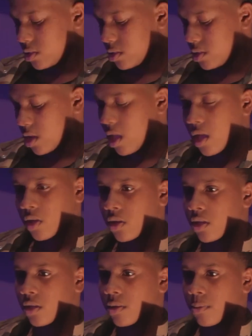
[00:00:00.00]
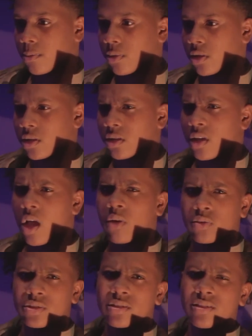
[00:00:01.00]
And all that.
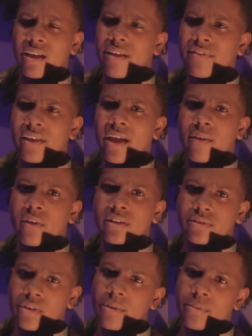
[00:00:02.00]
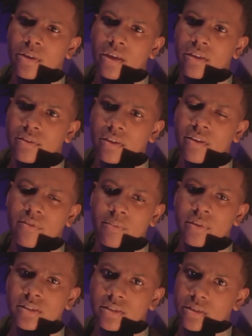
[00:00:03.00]
But I forgot Ray Sherman. They from
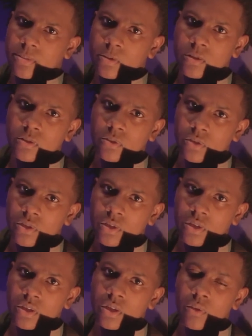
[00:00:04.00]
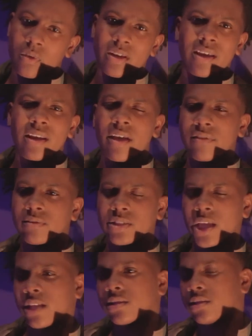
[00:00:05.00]
Mississippi too. Well, they not from
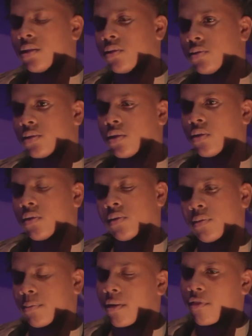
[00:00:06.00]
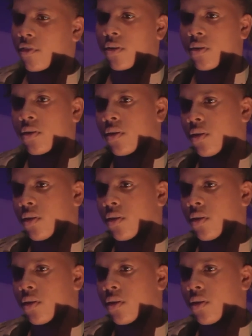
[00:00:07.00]
Jackson though, so my fault.